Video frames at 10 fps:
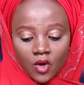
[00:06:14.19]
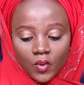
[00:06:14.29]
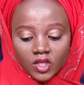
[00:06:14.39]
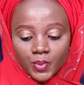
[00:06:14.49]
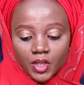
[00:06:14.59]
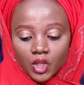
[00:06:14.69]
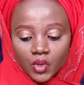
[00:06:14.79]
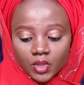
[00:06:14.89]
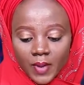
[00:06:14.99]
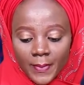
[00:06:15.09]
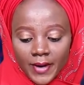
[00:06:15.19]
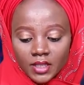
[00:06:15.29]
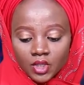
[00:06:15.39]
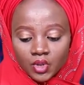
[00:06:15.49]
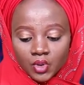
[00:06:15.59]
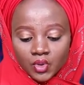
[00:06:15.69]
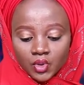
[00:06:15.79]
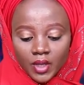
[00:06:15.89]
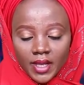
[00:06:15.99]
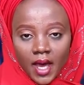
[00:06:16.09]
was being used by bandits to
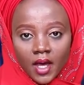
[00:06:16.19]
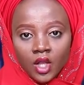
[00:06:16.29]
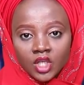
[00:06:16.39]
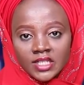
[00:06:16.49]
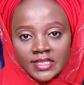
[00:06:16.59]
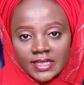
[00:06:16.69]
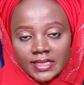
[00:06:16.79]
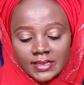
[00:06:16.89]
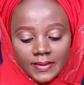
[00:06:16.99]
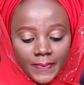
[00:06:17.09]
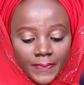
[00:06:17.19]
store their logistics.